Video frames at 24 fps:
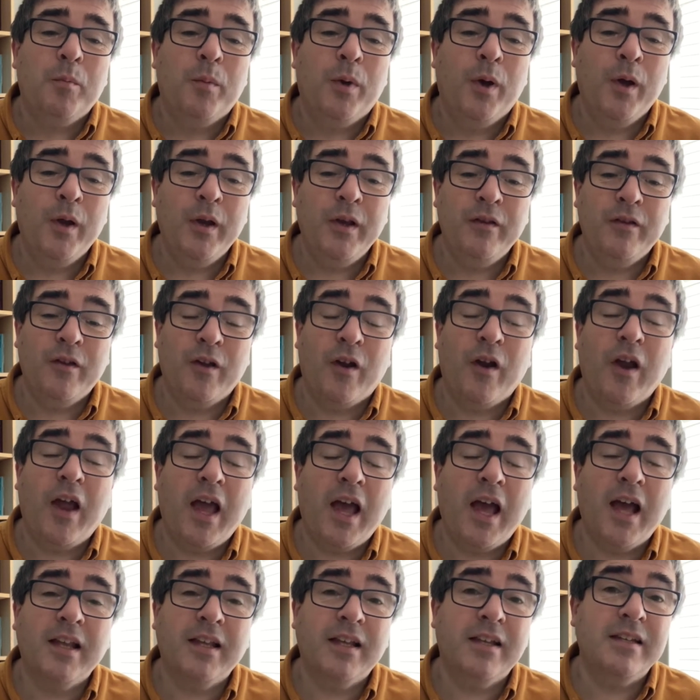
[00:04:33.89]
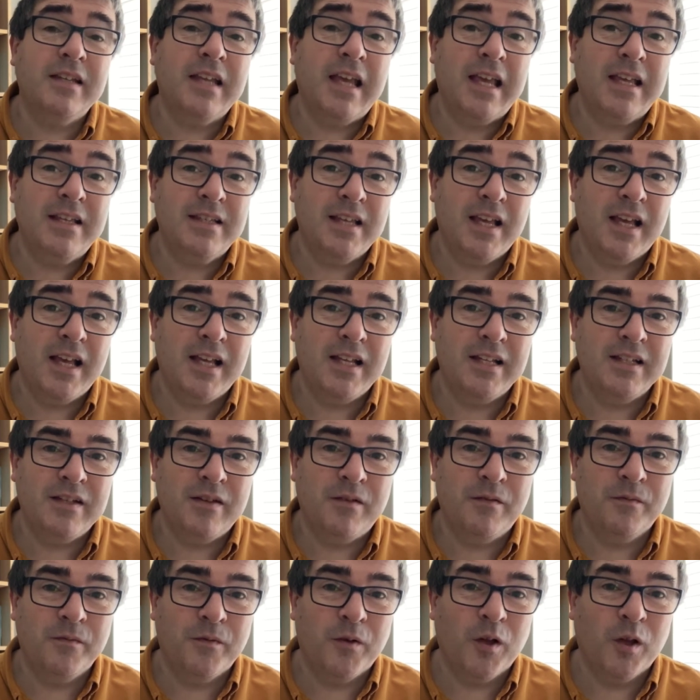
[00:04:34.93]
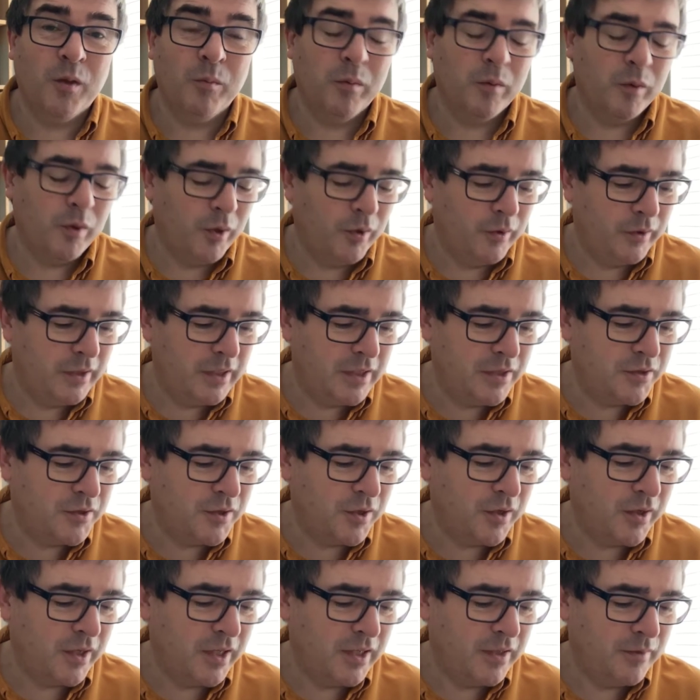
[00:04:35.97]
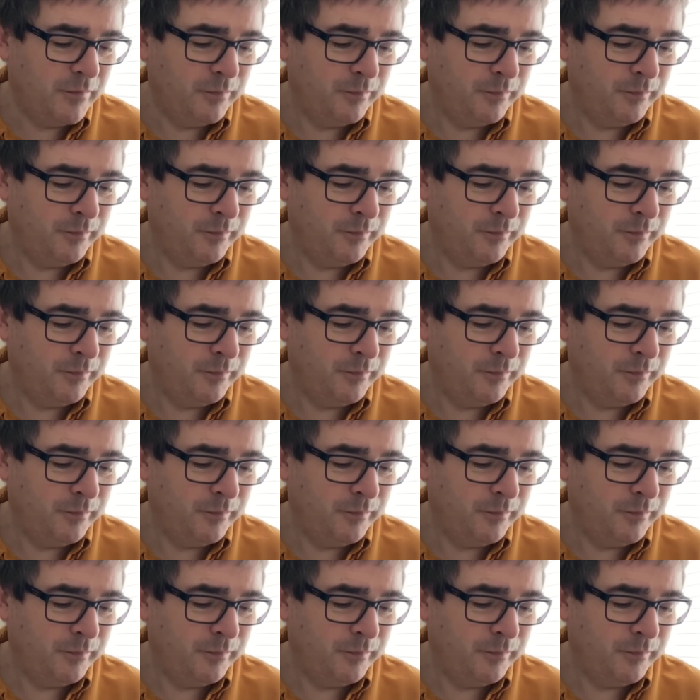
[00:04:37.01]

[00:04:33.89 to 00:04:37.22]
put their hand into his hand and follow him on this journey.